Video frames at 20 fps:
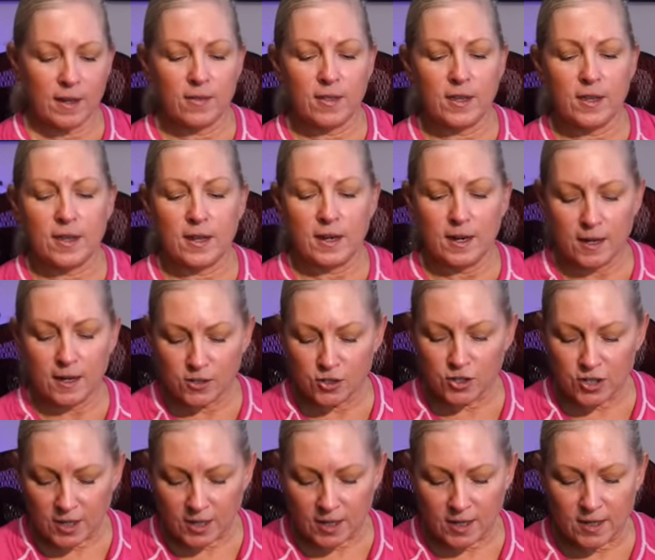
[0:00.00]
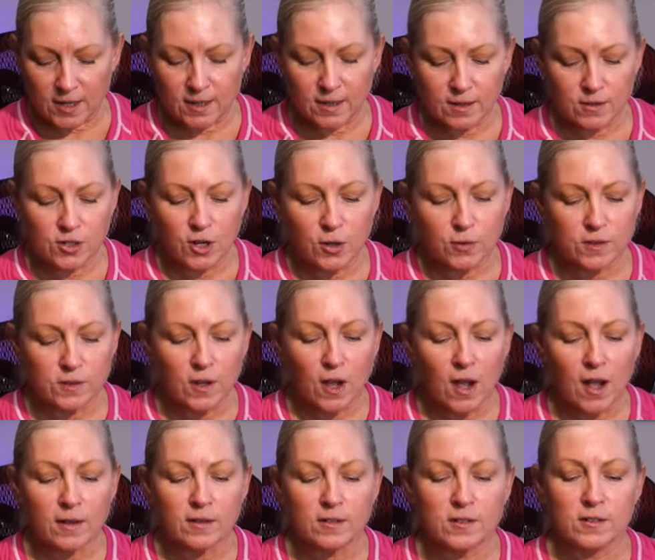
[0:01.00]
the Injinji toe
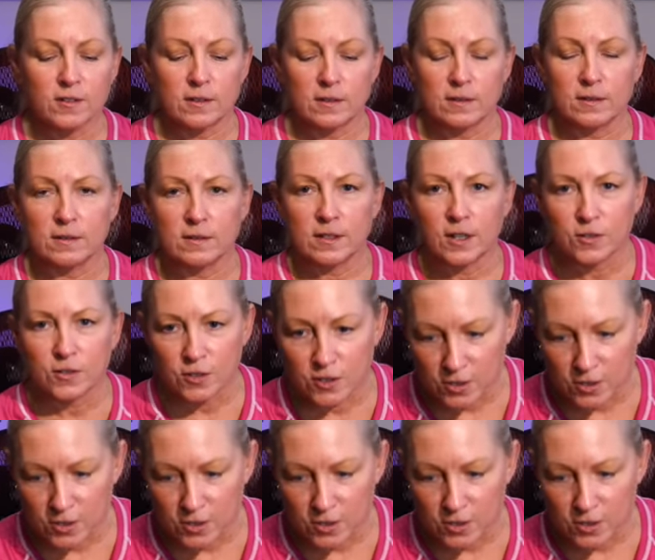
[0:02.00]
socks there's